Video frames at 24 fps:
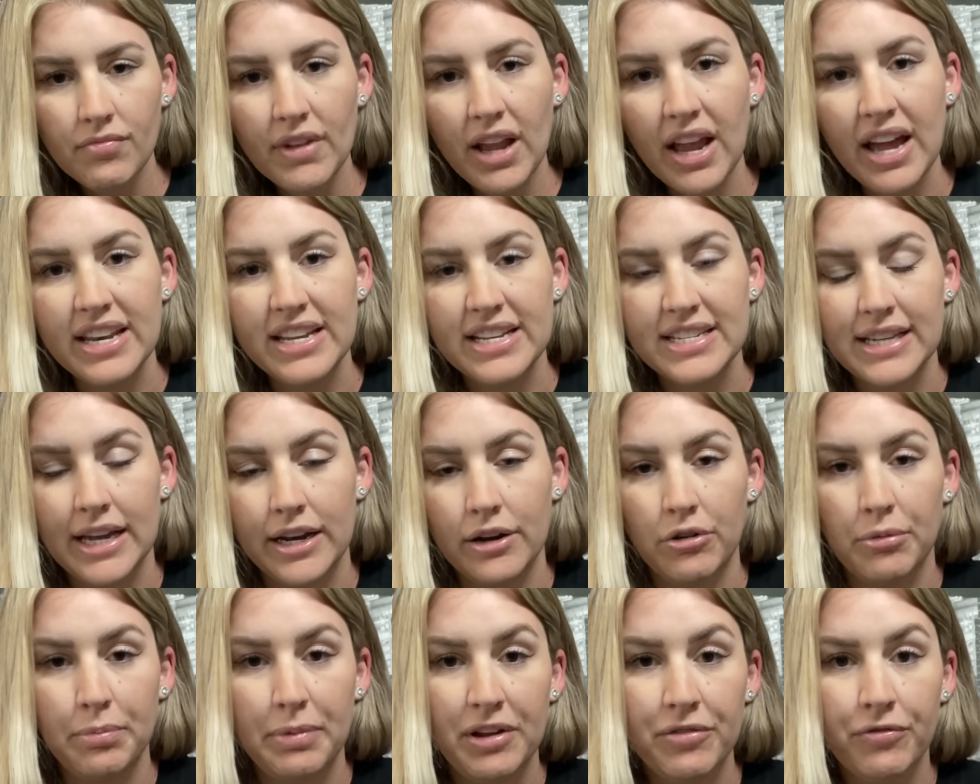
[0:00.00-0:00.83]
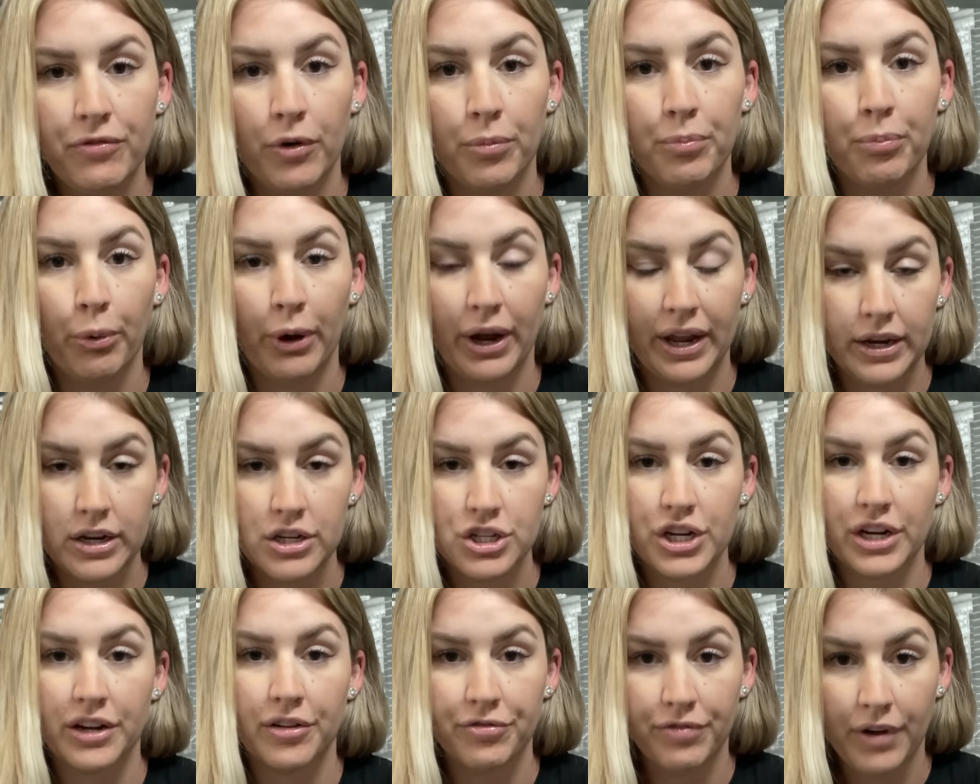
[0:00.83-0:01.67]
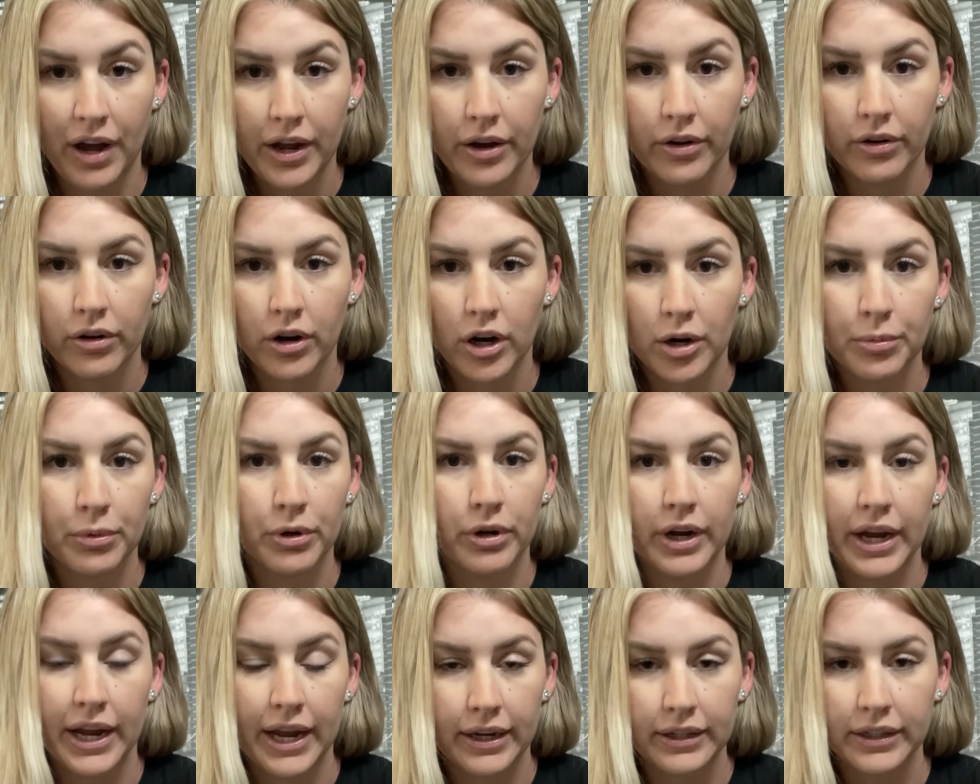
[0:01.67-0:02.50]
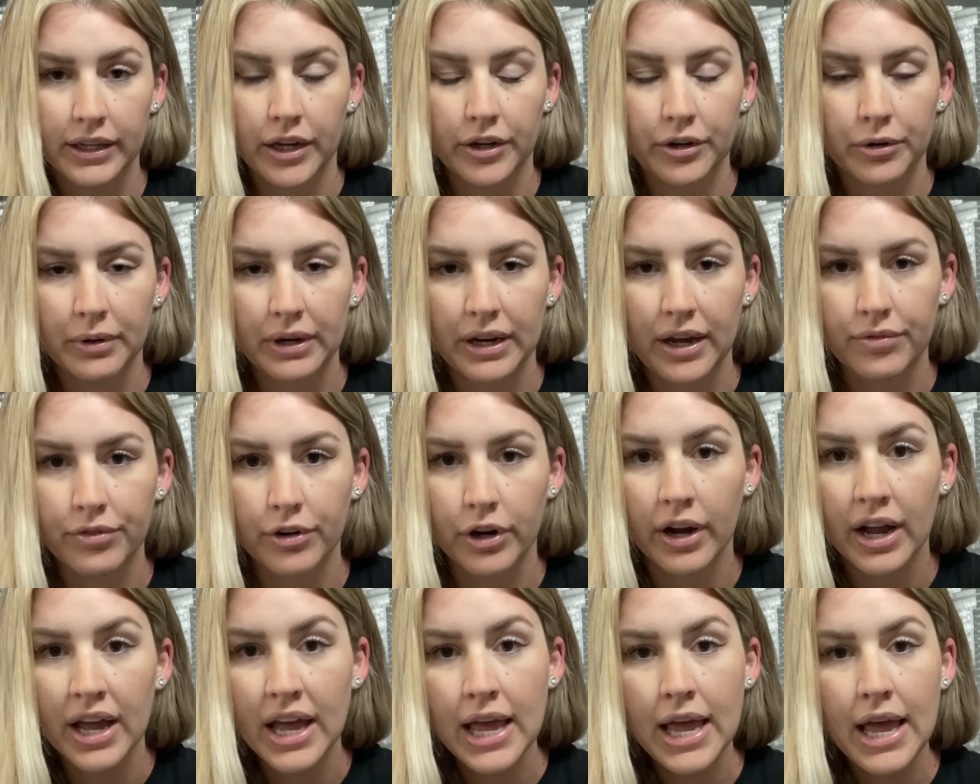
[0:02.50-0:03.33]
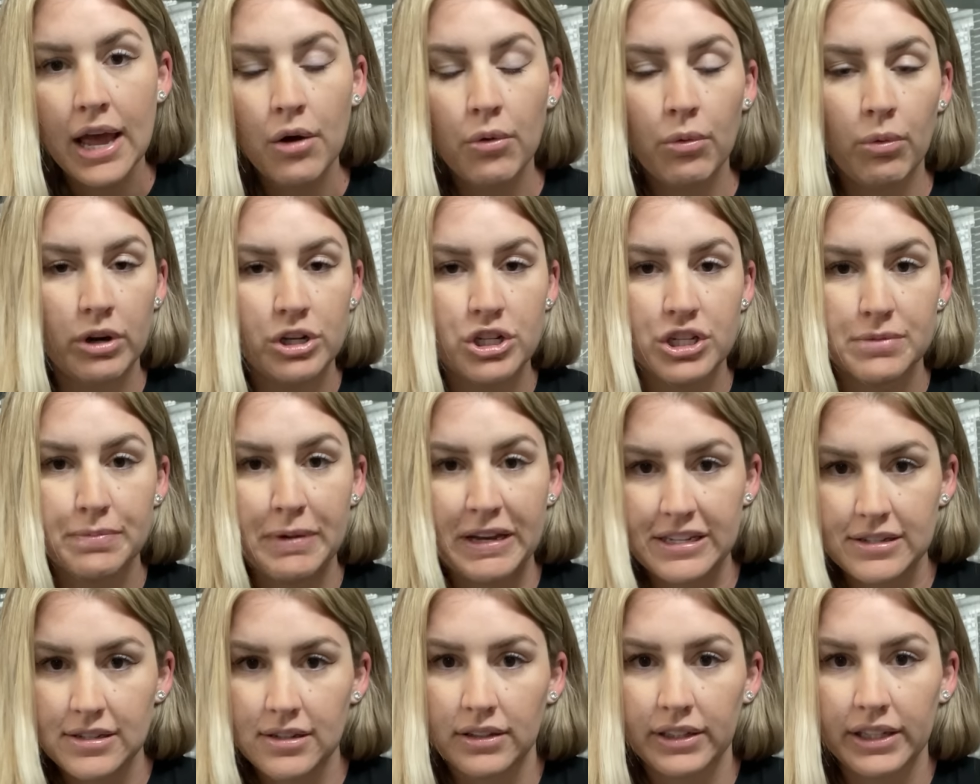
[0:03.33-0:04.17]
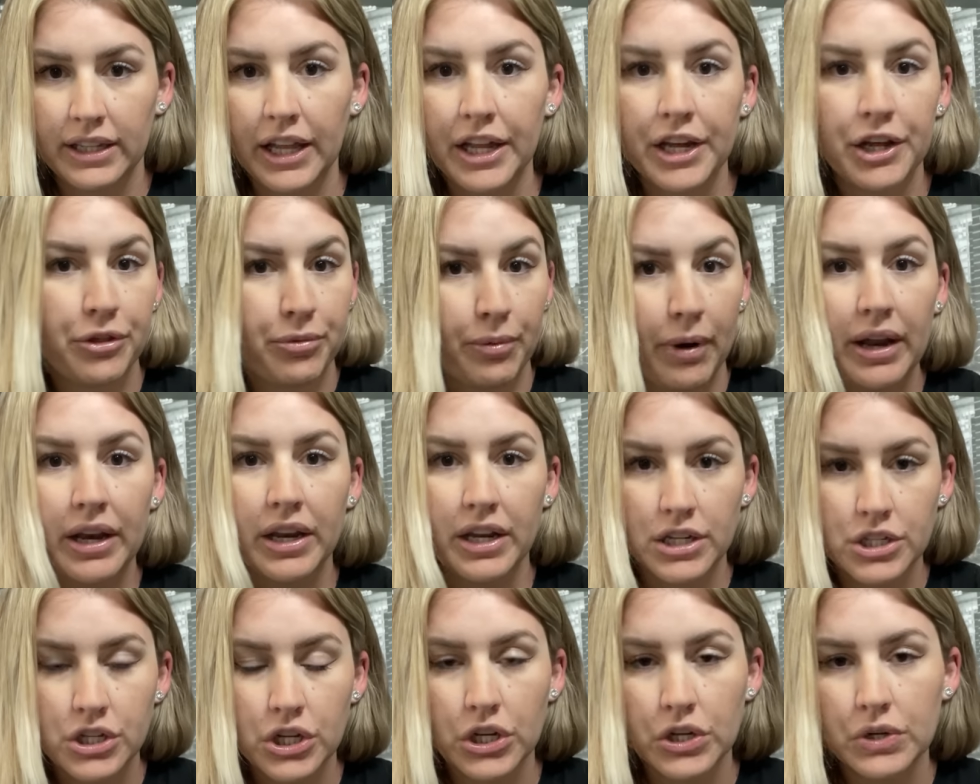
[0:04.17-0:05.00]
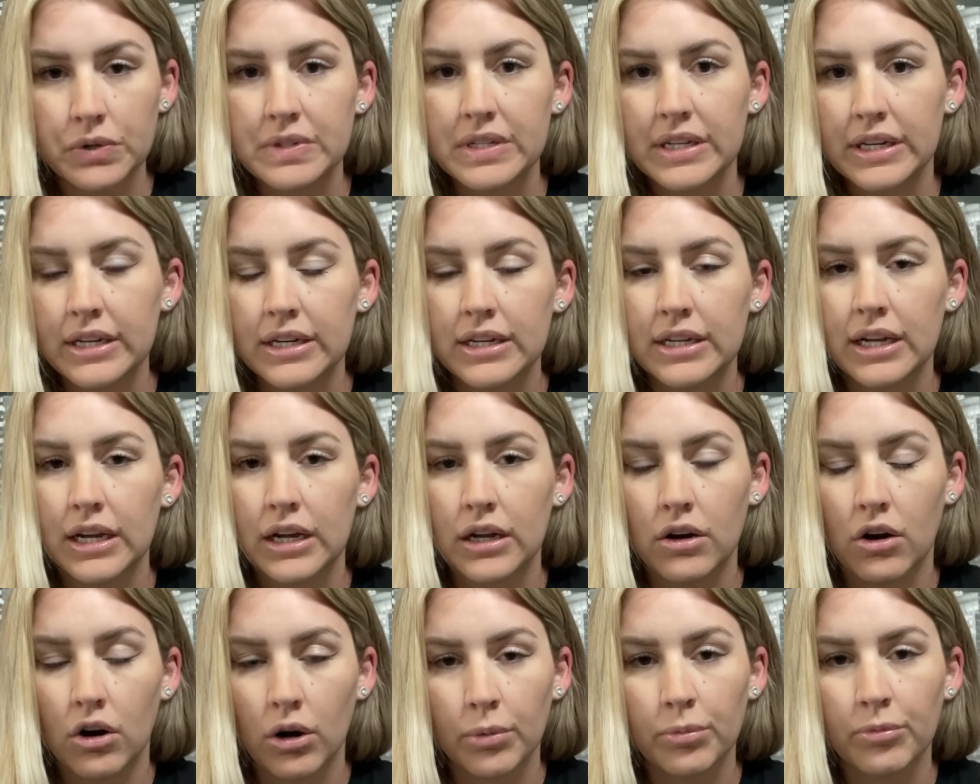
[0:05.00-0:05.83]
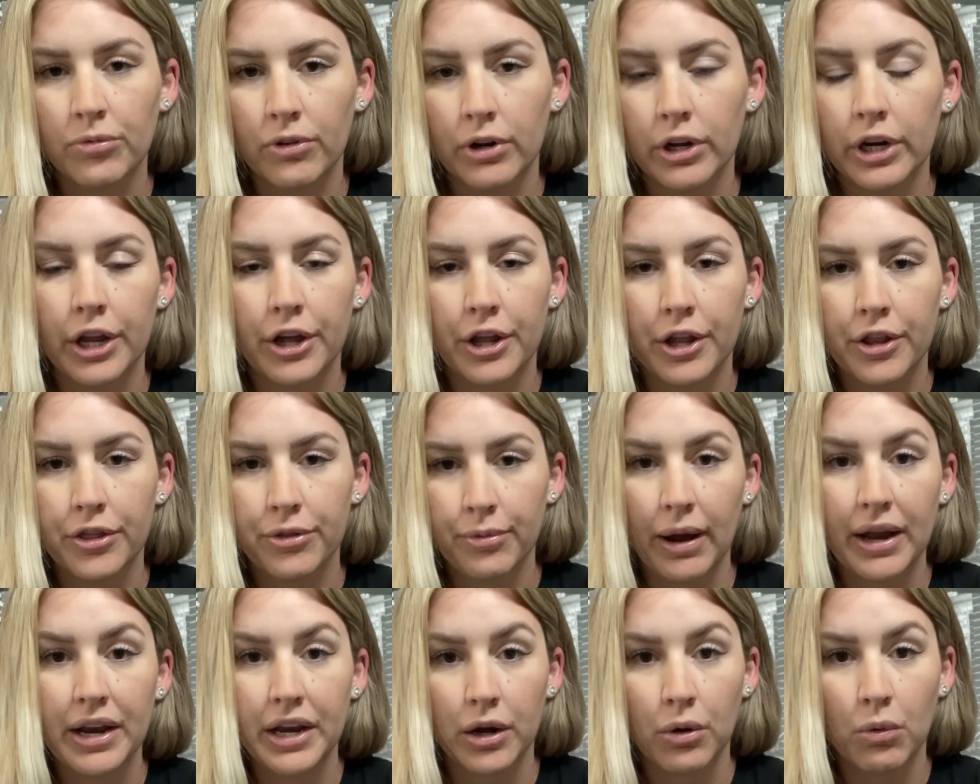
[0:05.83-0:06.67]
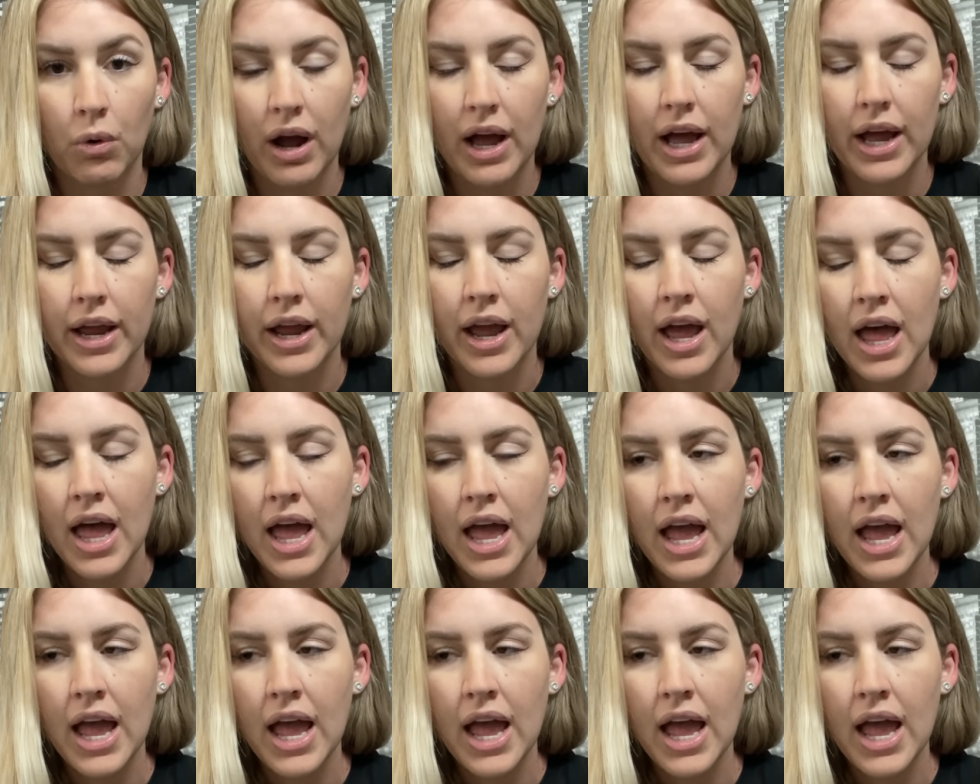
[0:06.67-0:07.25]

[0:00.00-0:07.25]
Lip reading: And he said it would be for brandishing a firearm or a handgun or whatever, which is basically like threatening to use it in a threatening way.